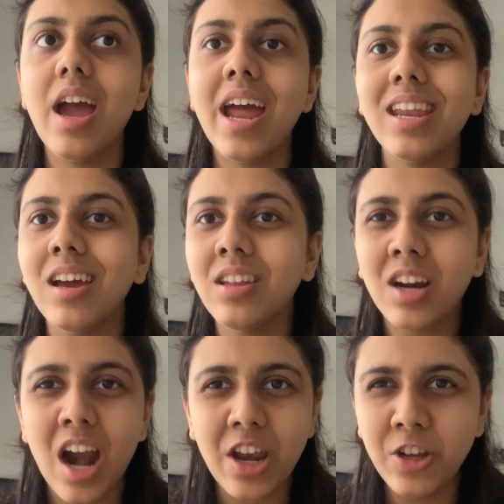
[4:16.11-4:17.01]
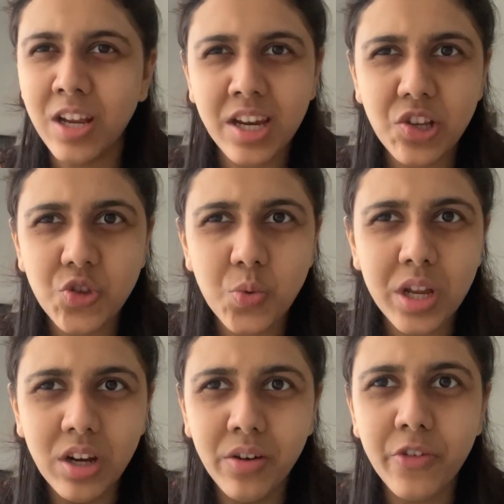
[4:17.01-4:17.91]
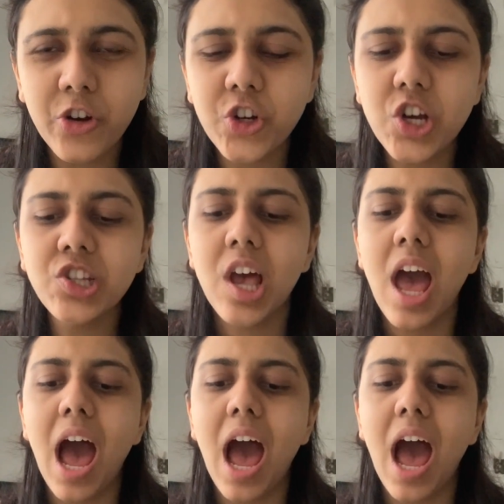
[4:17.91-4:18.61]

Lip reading: any other granulated sweetener of your choice.